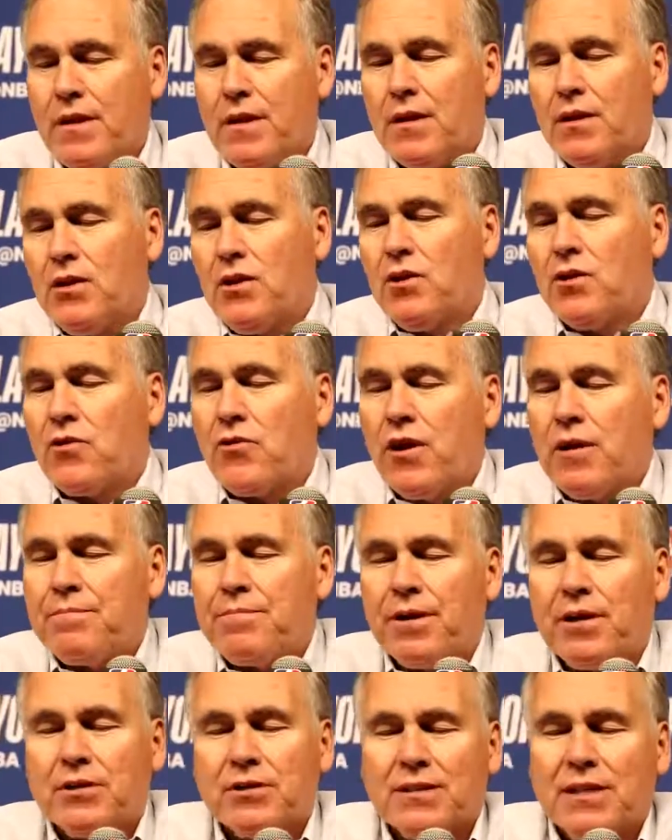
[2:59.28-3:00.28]
You know, great
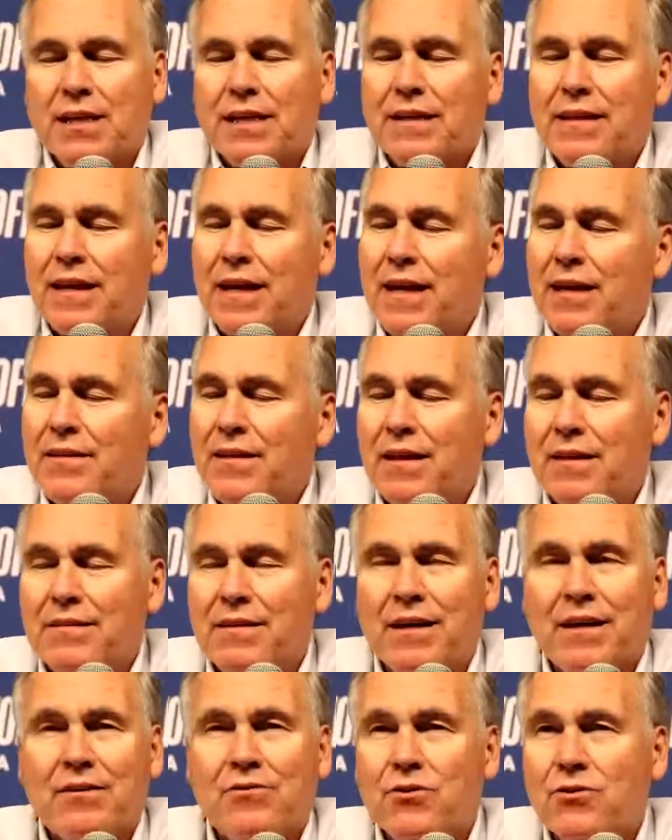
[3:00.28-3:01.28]
players like that, they,
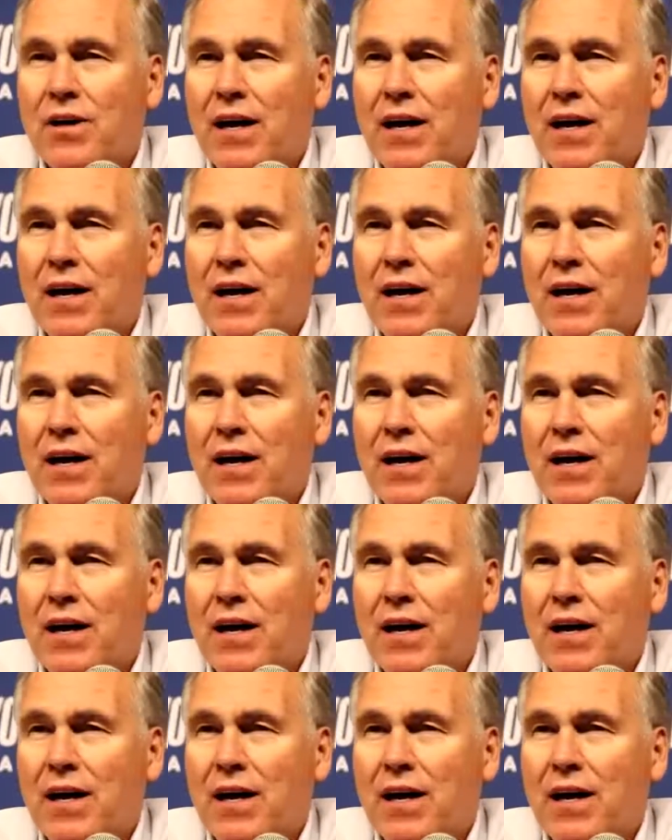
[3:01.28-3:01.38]
they do